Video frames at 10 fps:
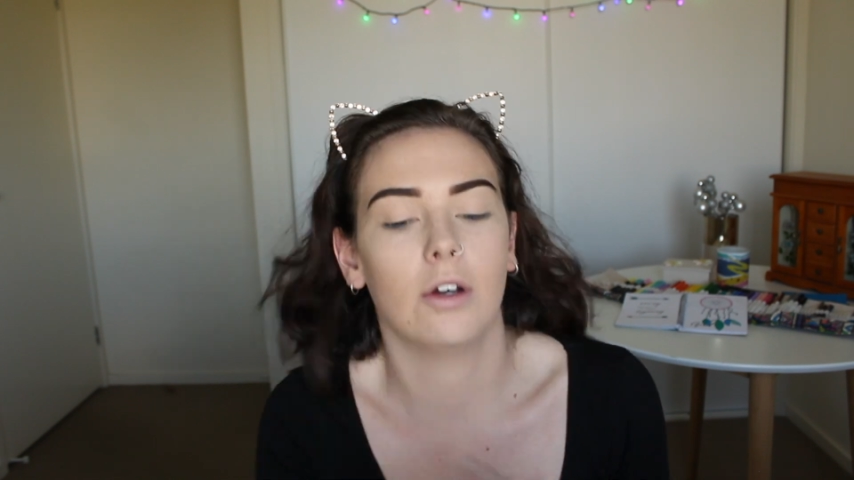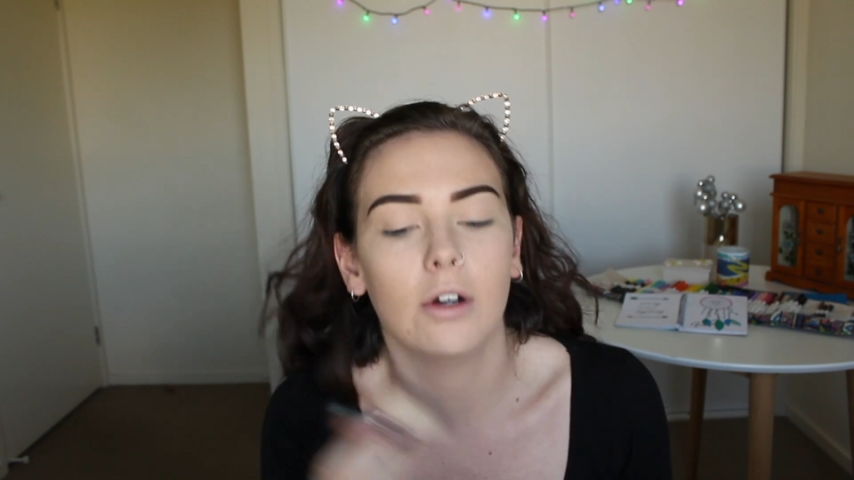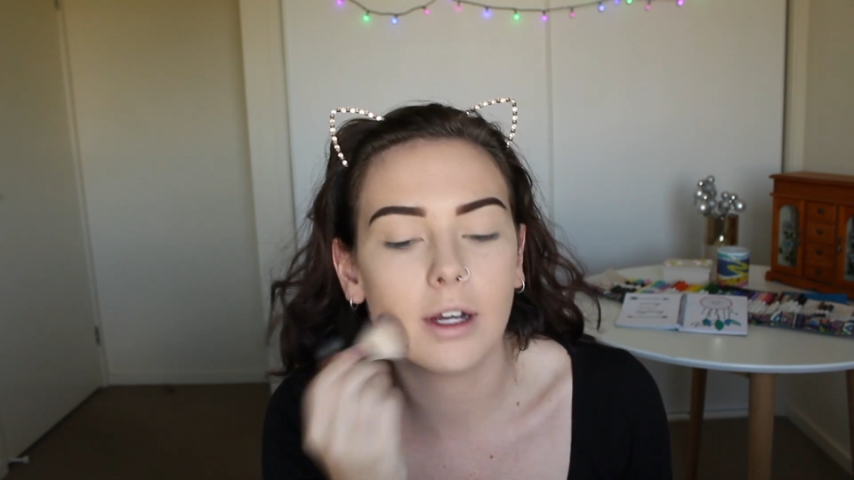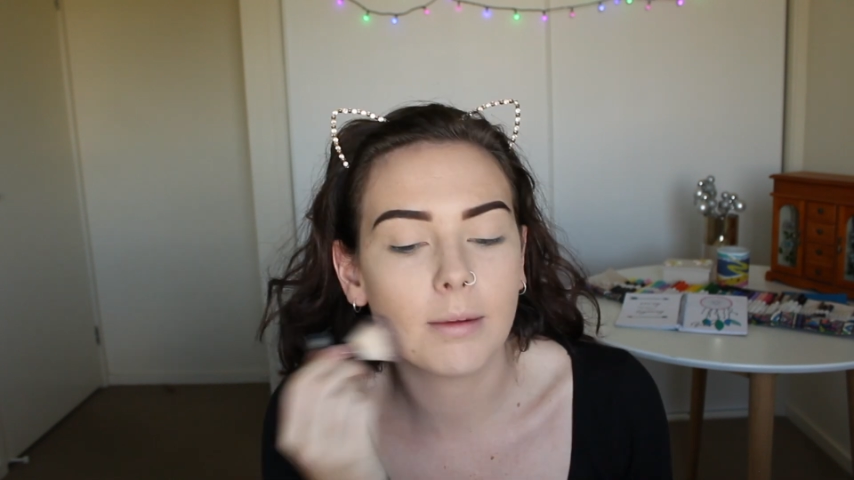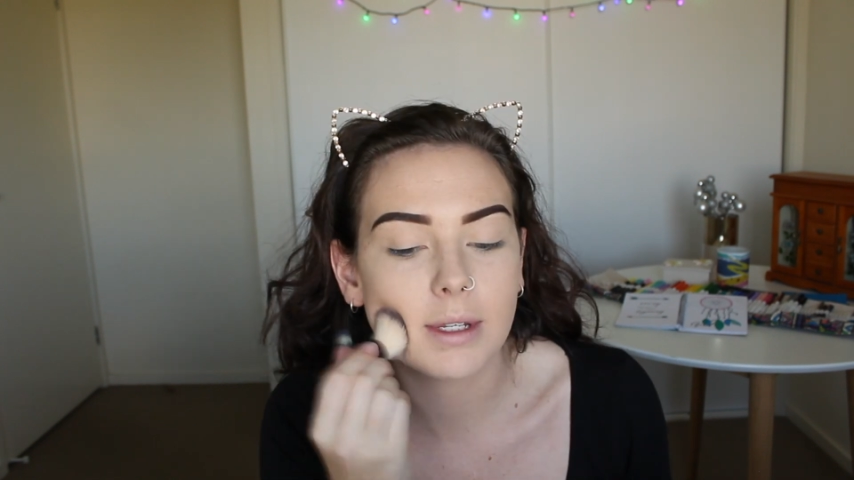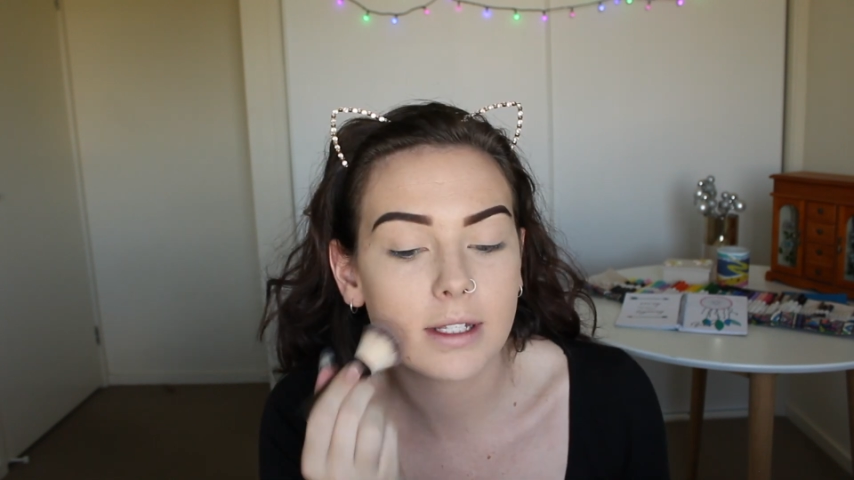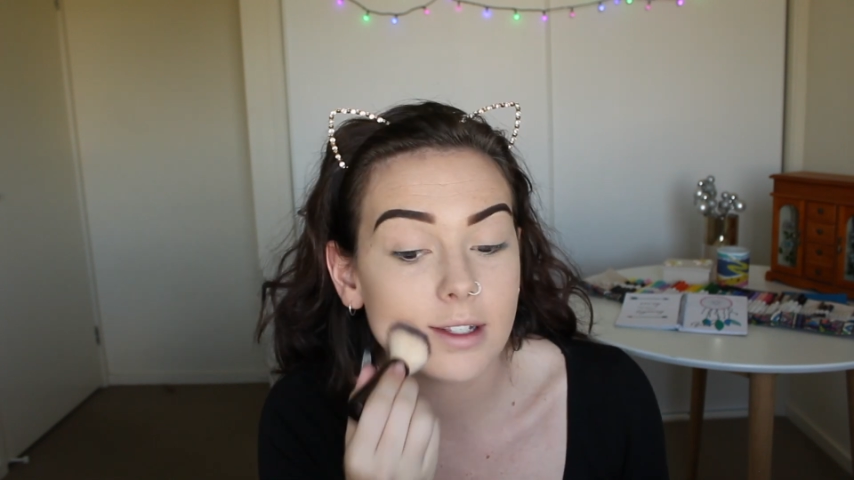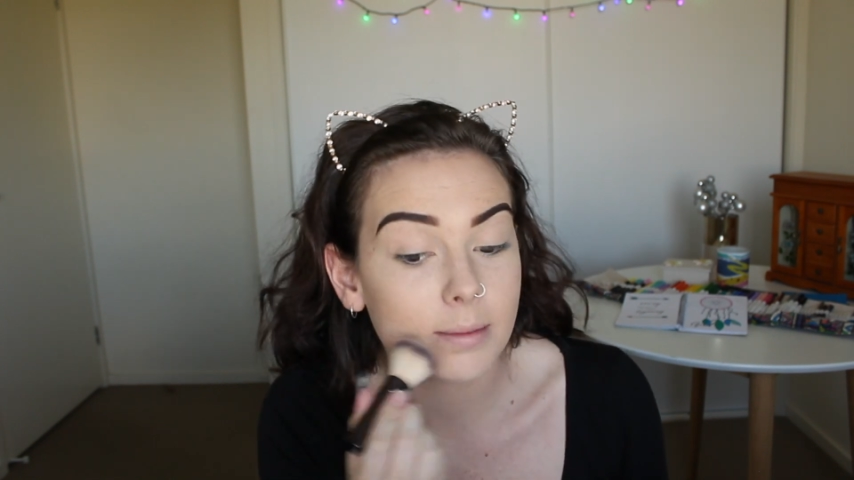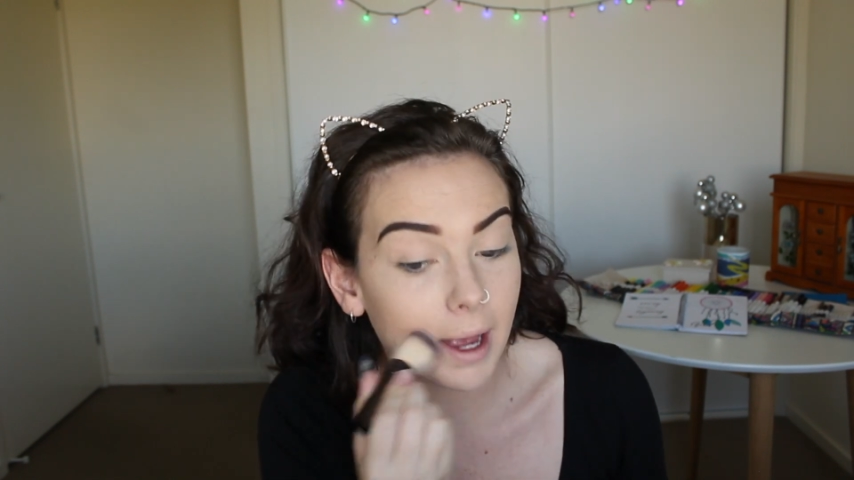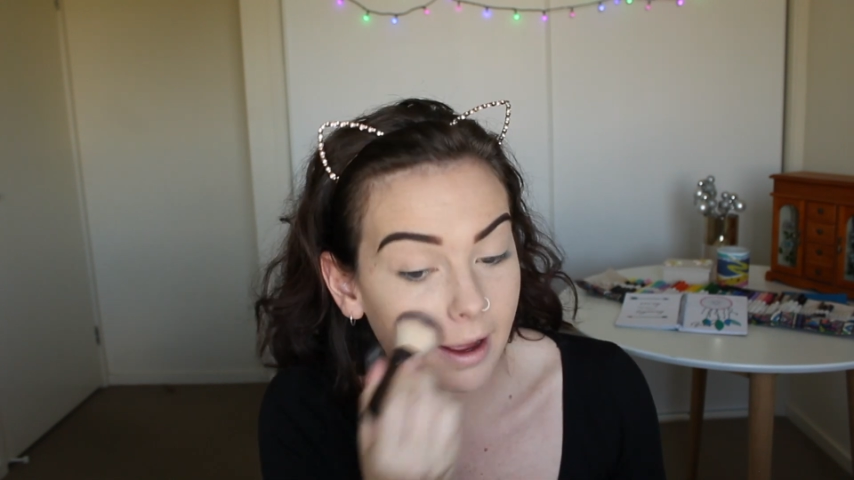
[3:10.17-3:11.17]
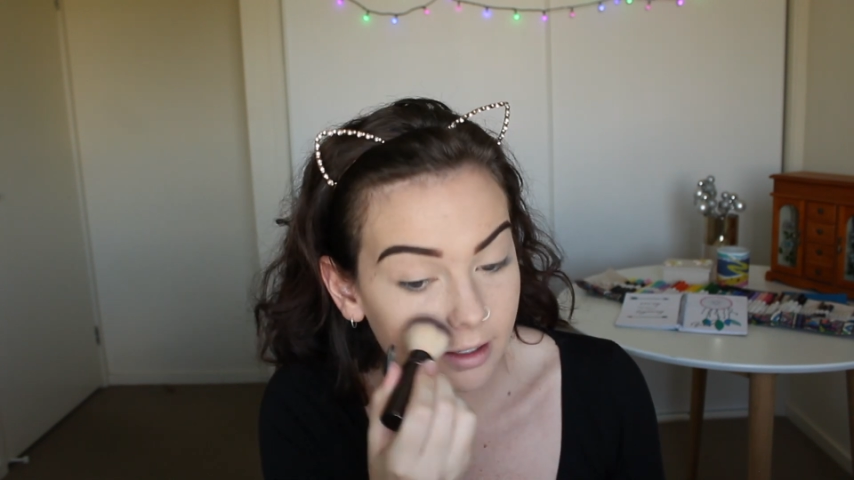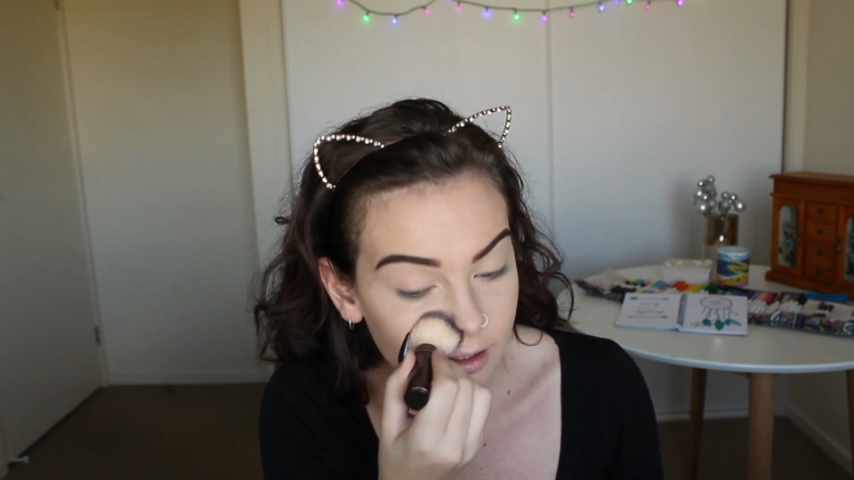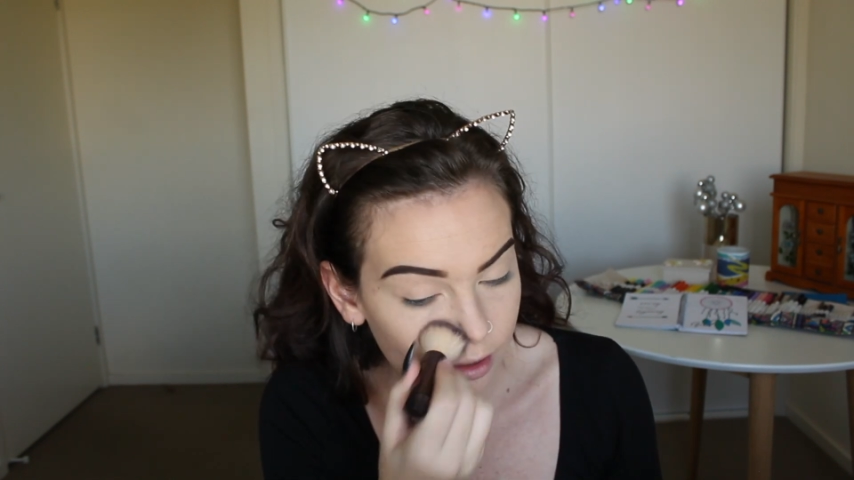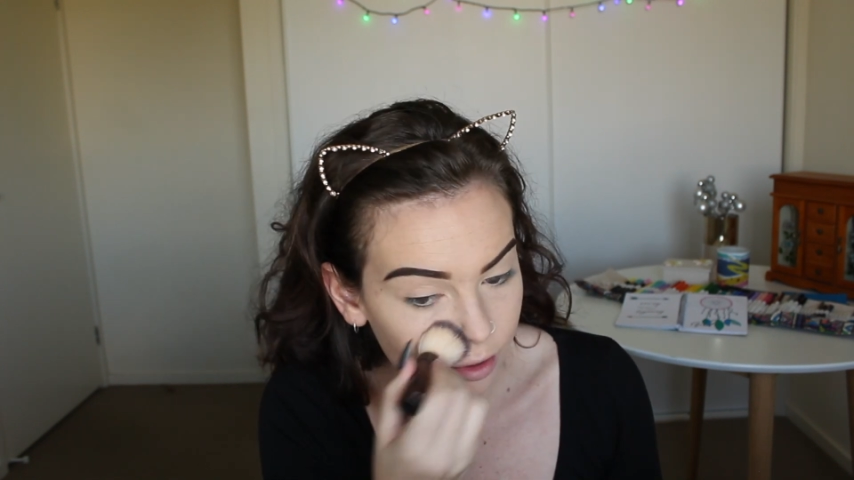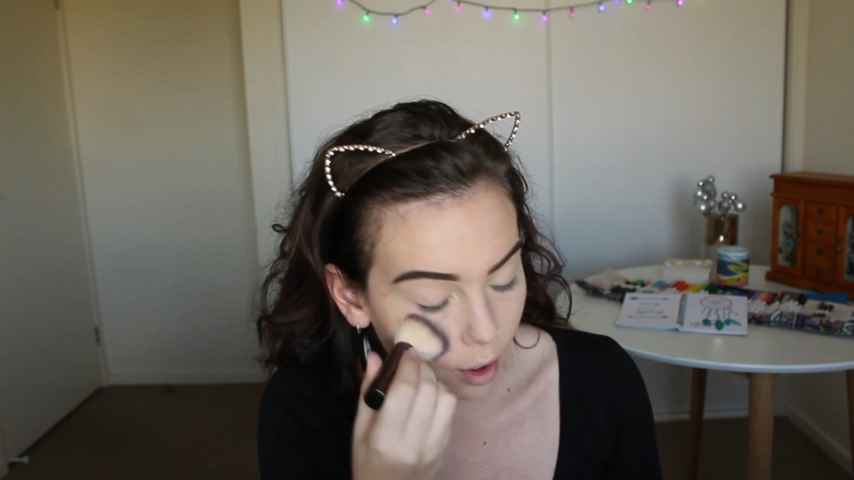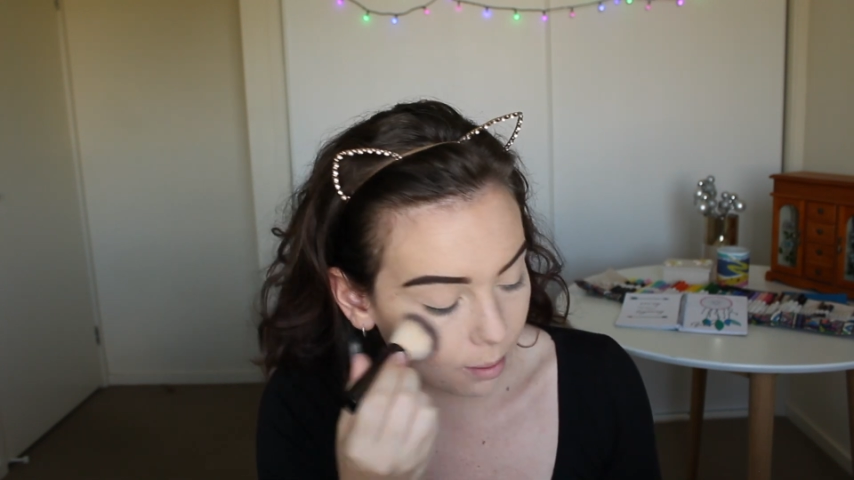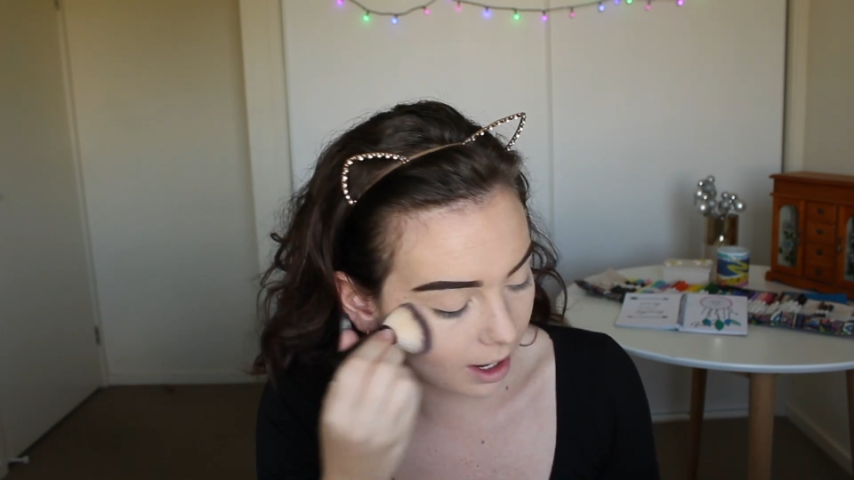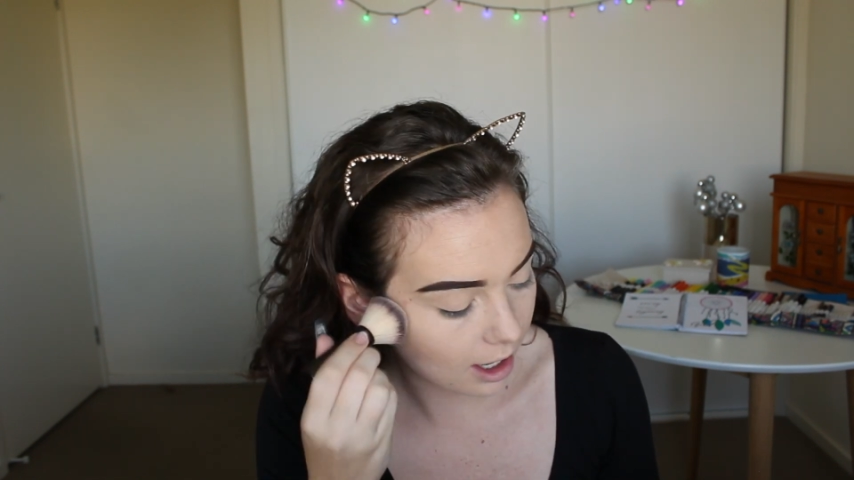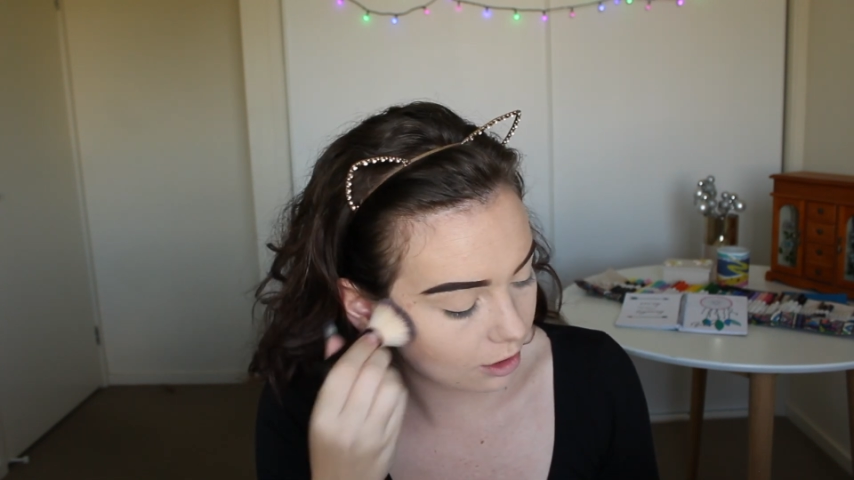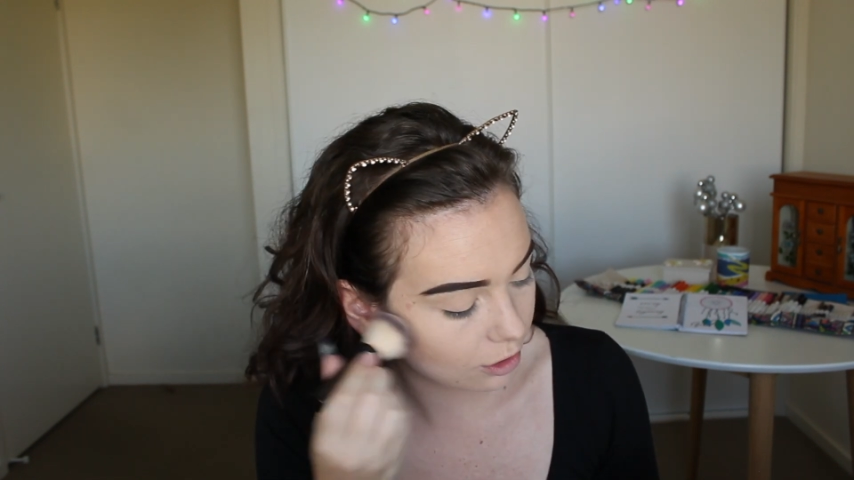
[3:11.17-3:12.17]
Oh, I miss this powder so
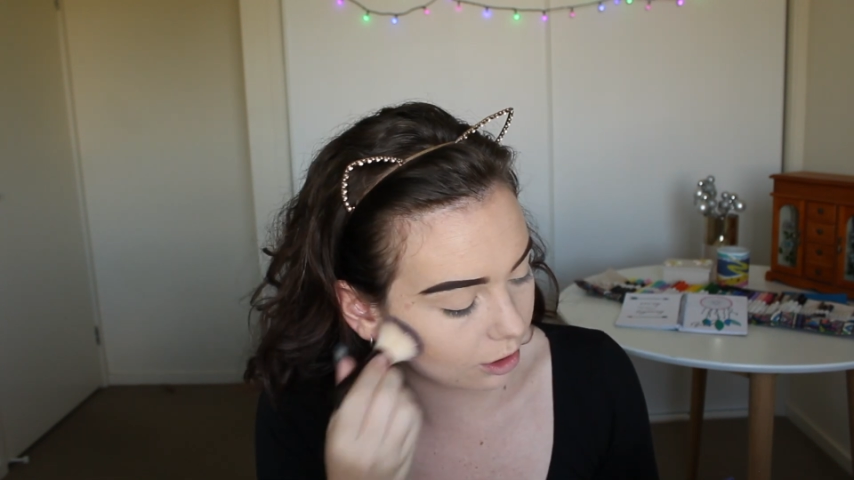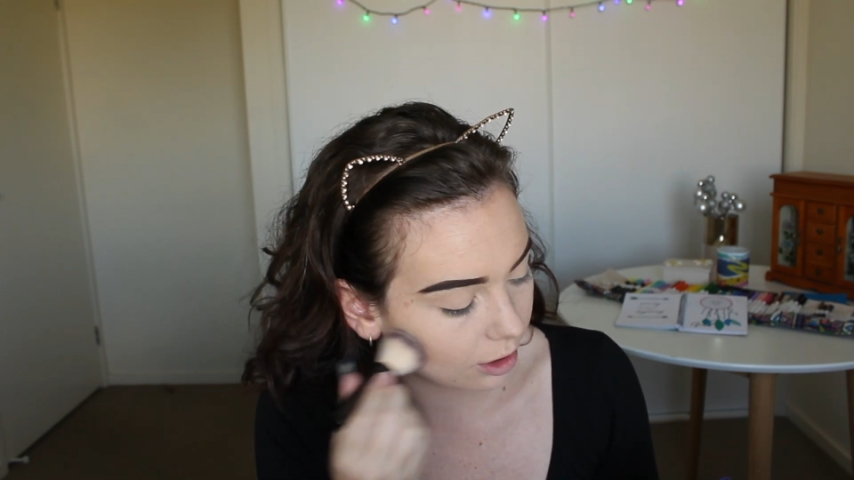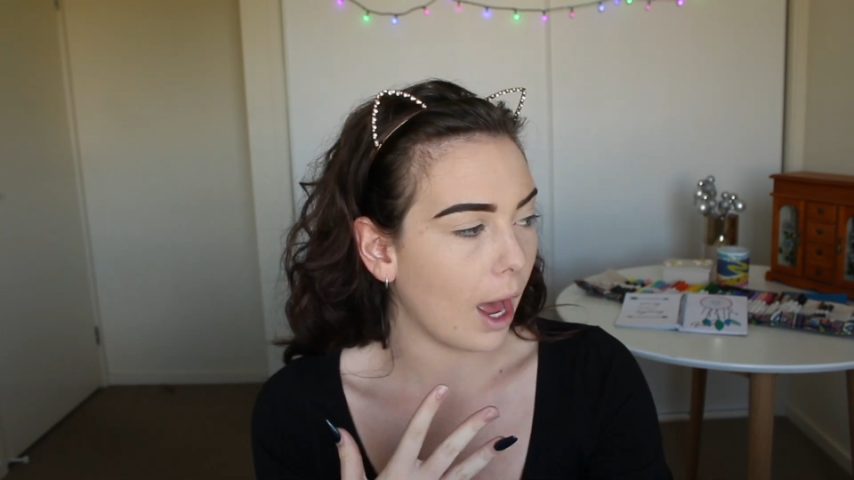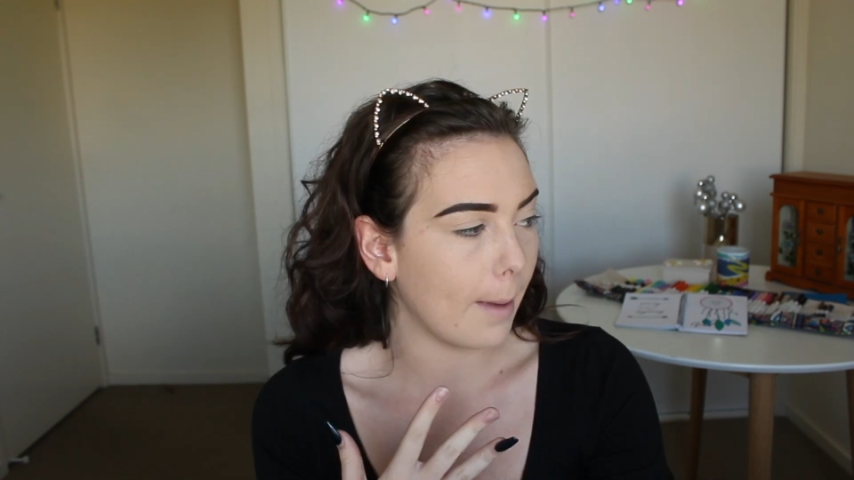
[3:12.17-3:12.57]
much.